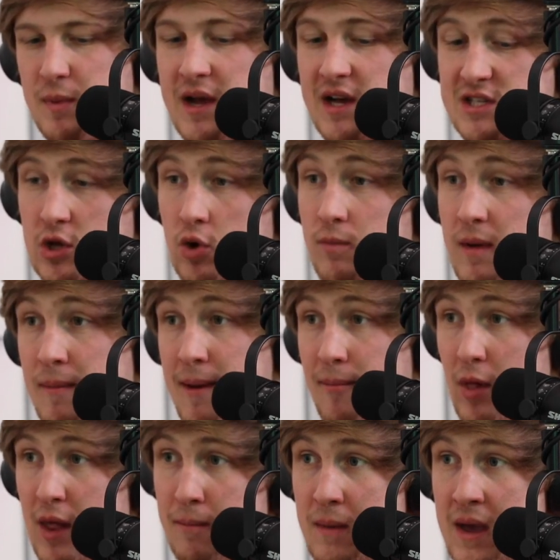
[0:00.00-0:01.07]
because there would be
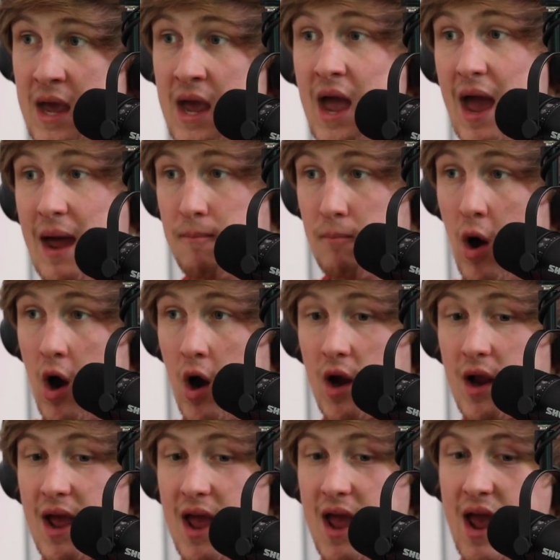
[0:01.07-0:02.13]
people like me and
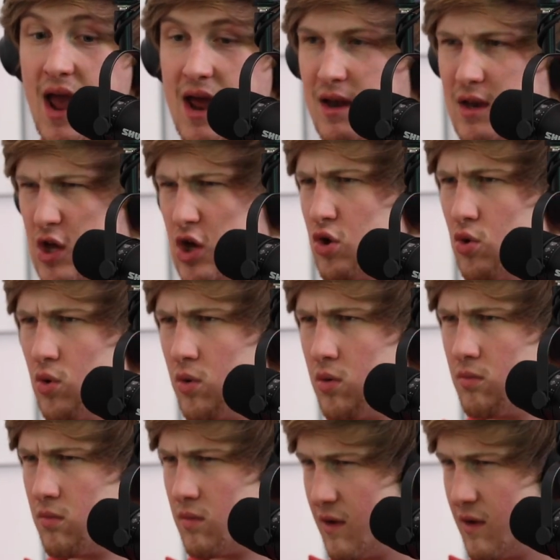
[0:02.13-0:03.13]
Mark and you.